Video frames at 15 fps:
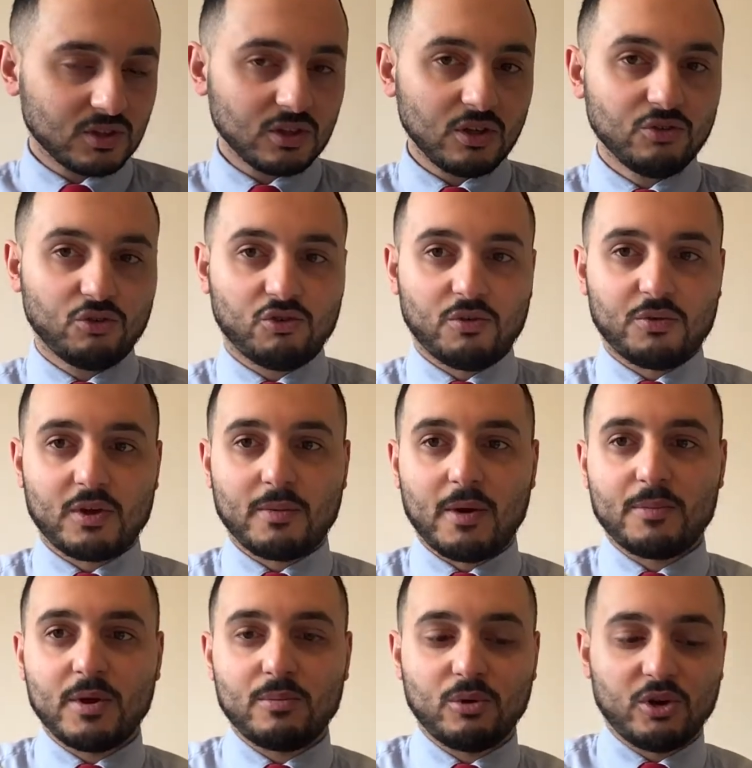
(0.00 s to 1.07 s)
So something about
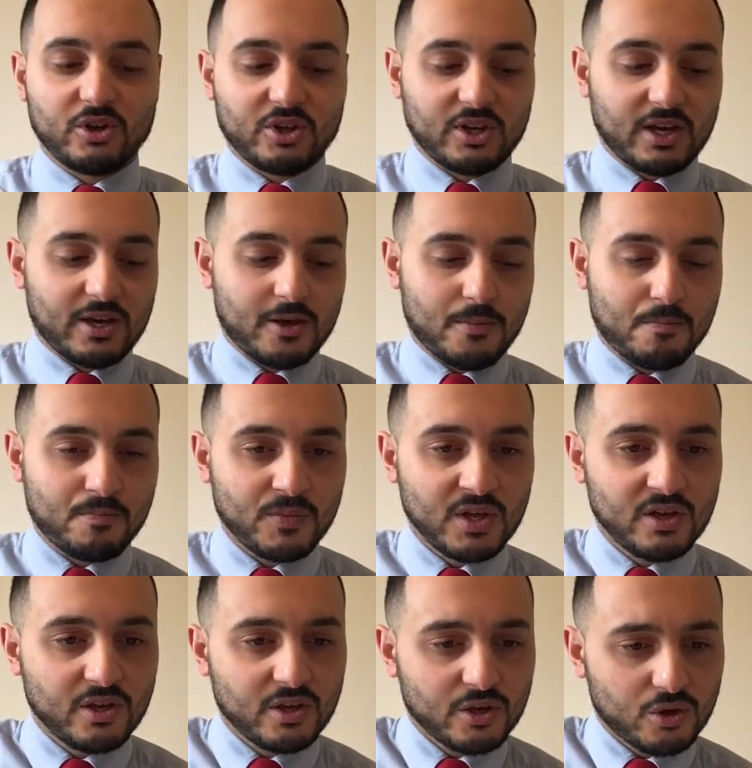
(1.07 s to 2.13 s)
people looking at him.
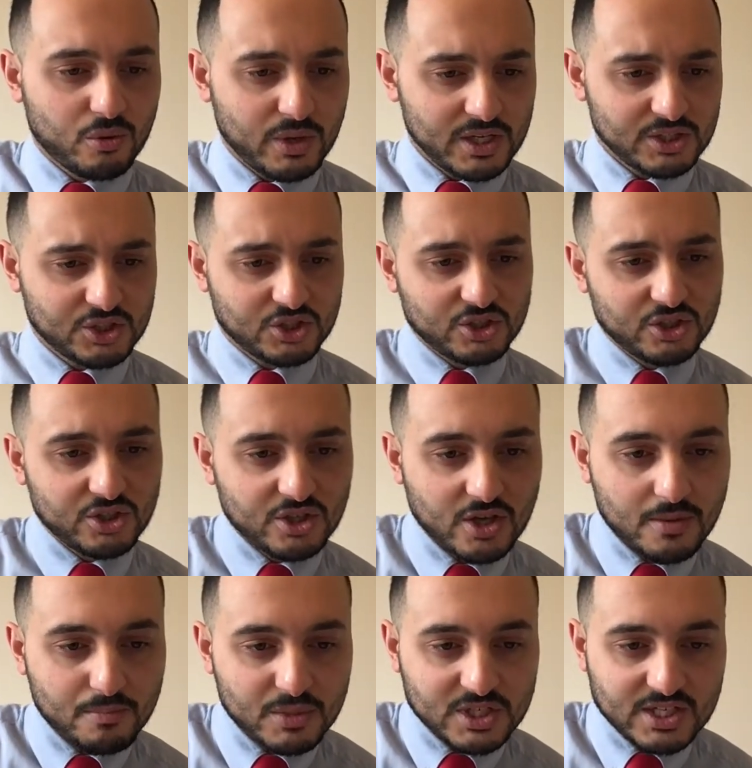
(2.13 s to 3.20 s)
Question
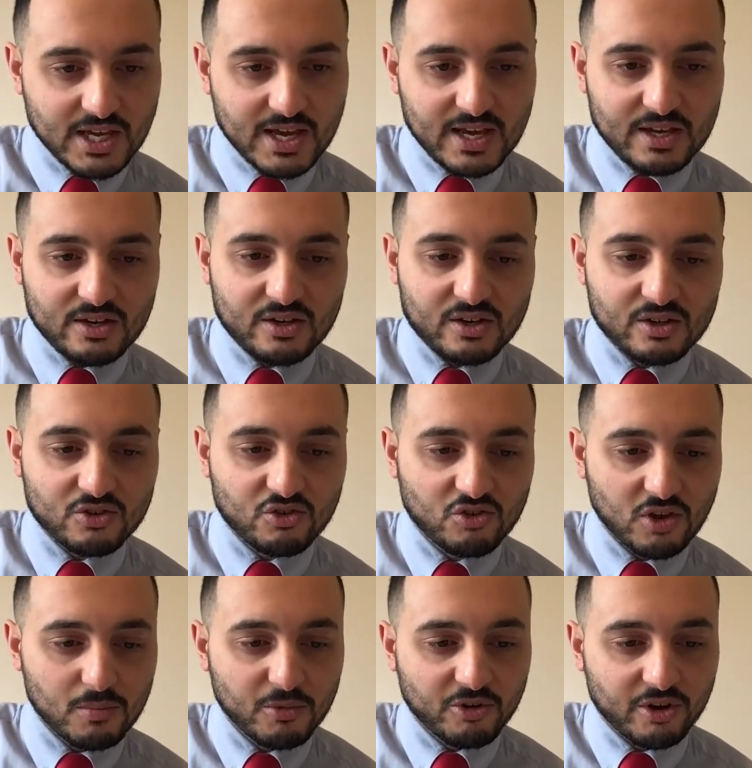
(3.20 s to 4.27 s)
number 10,
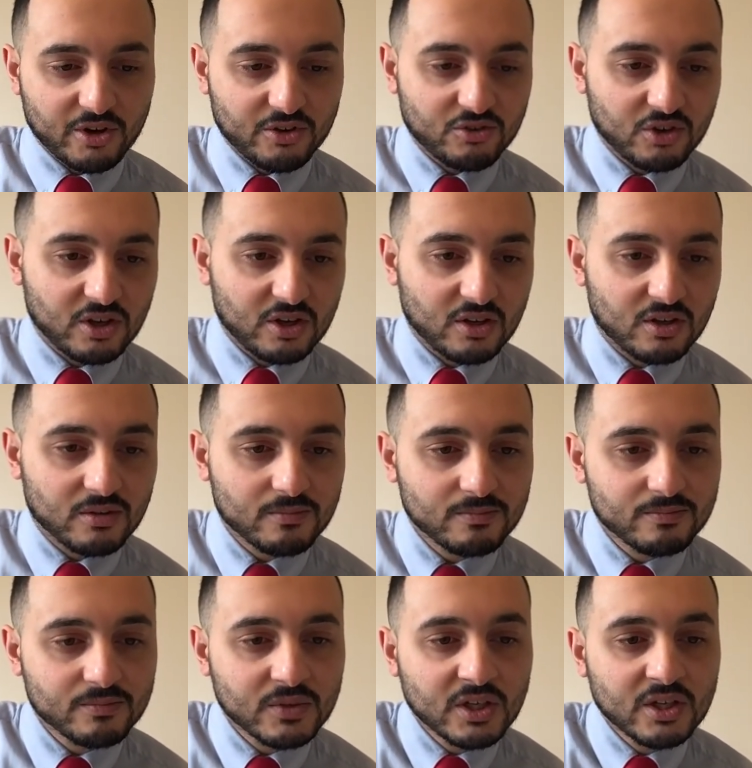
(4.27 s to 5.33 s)
summarizing.
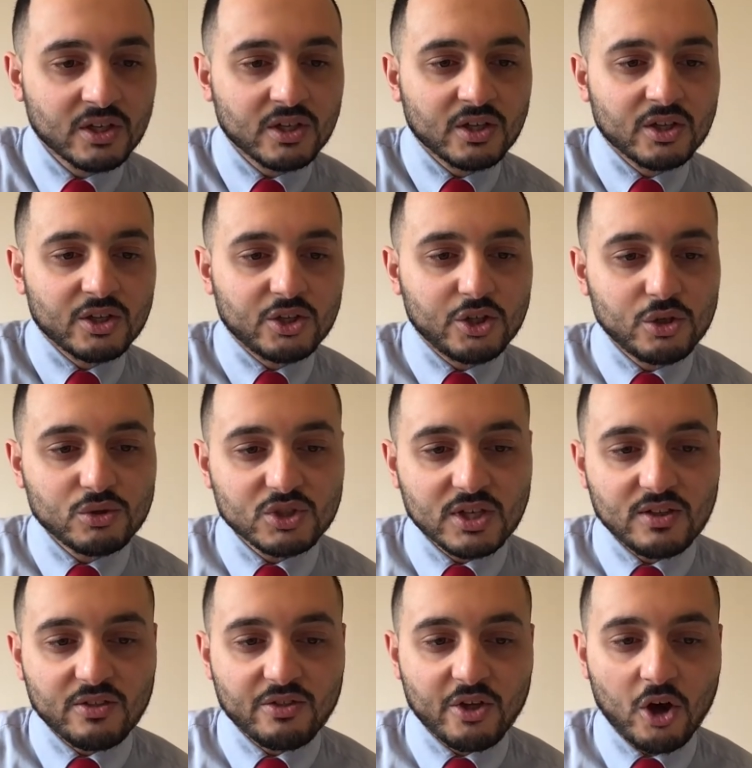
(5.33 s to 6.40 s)

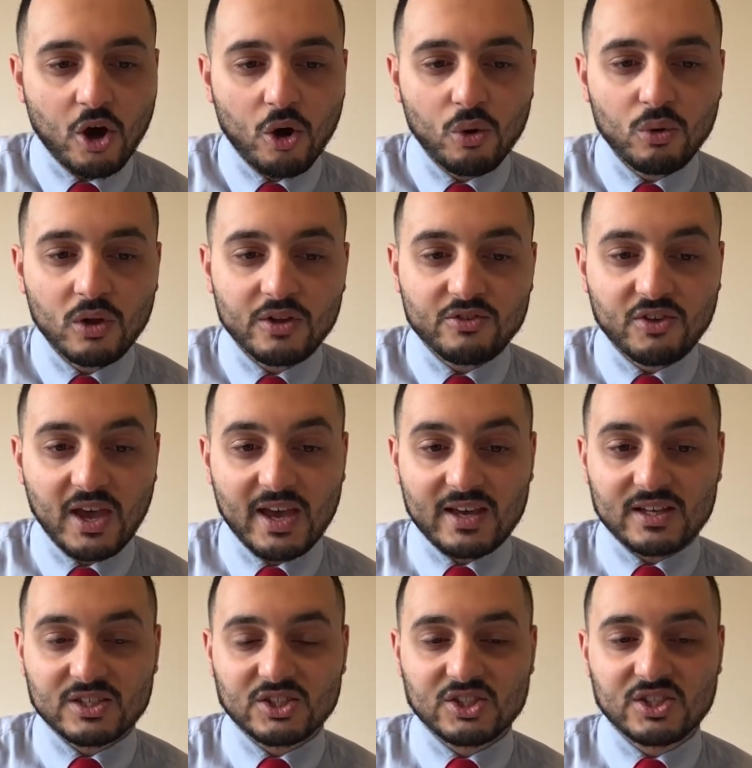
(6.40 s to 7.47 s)
Using the whole
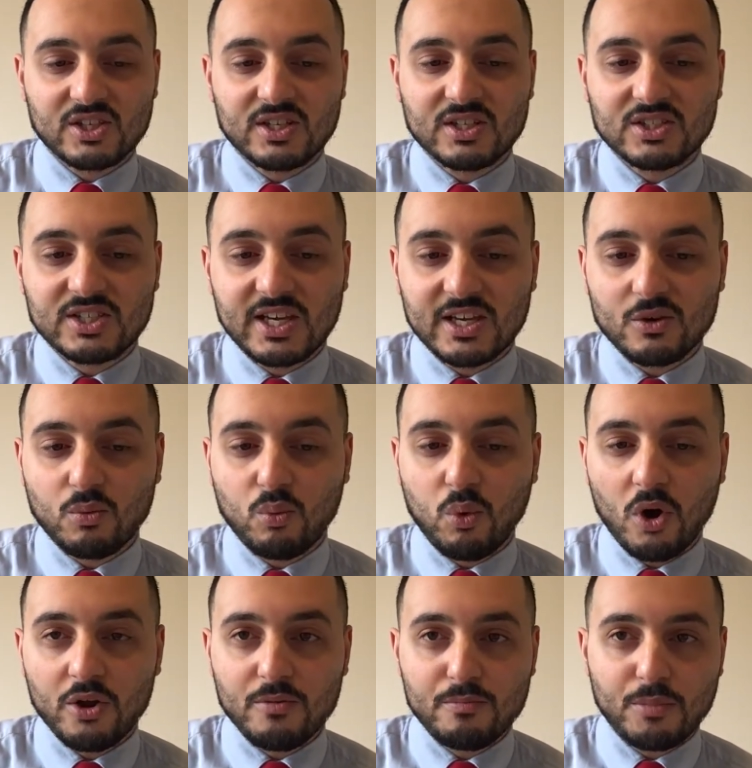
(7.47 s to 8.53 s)
text, tick
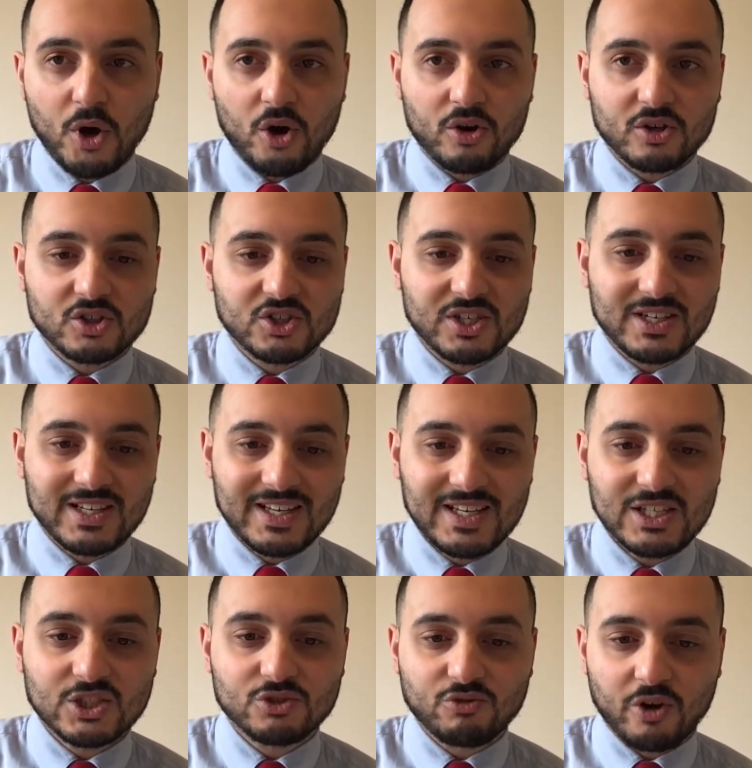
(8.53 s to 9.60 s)
one box in
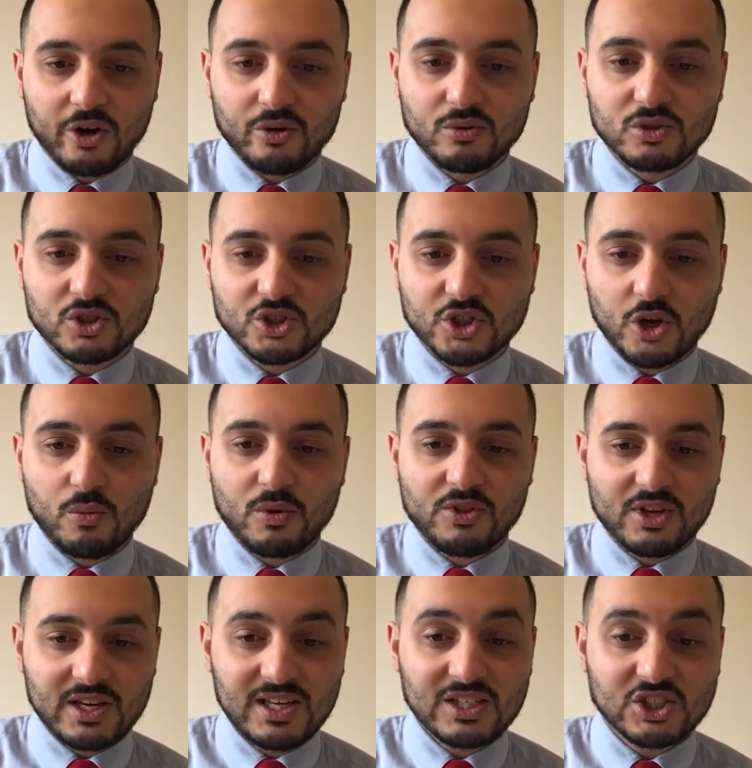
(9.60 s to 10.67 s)
each row to show whether
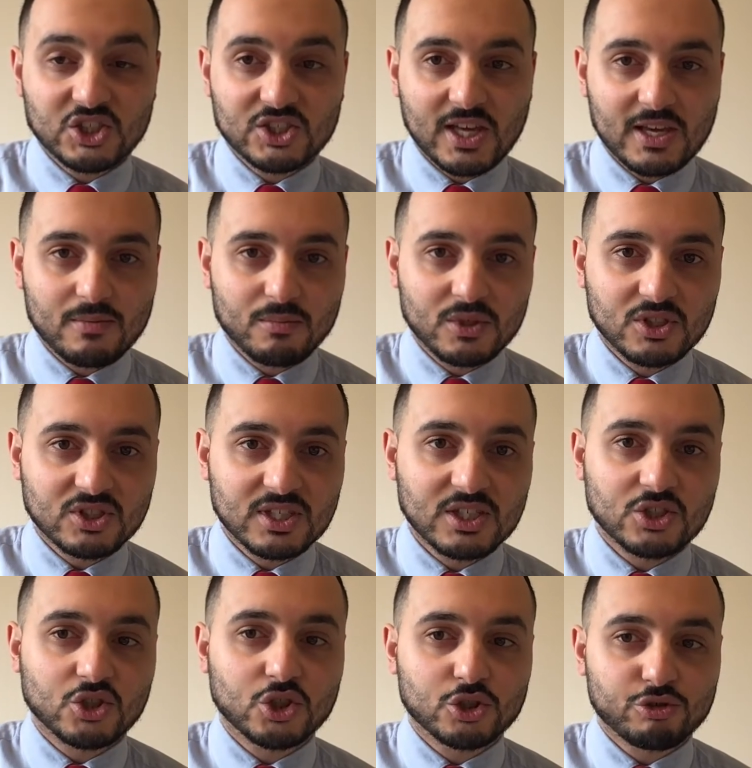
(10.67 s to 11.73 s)
each statement is
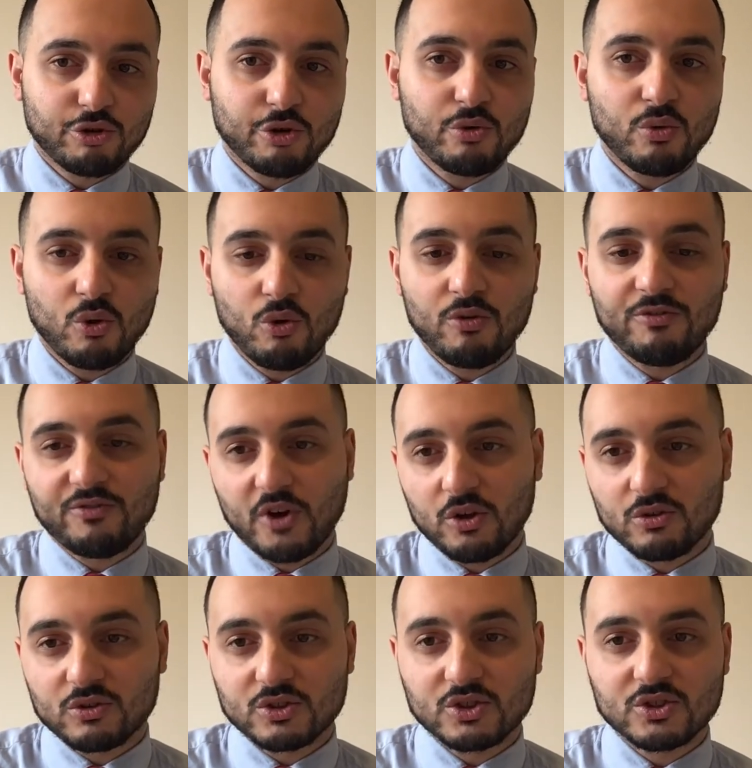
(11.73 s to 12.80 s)
true or
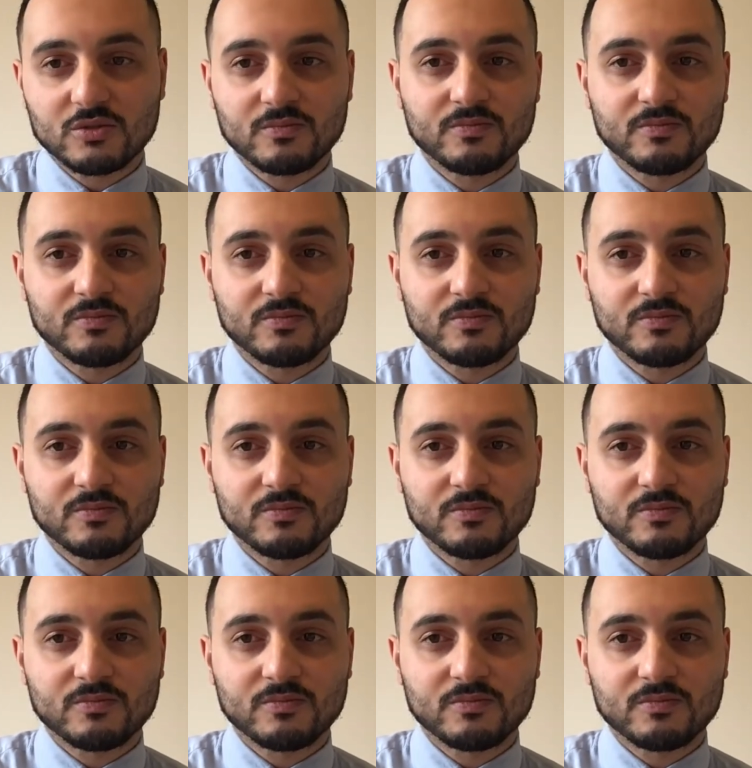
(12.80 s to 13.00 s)
false.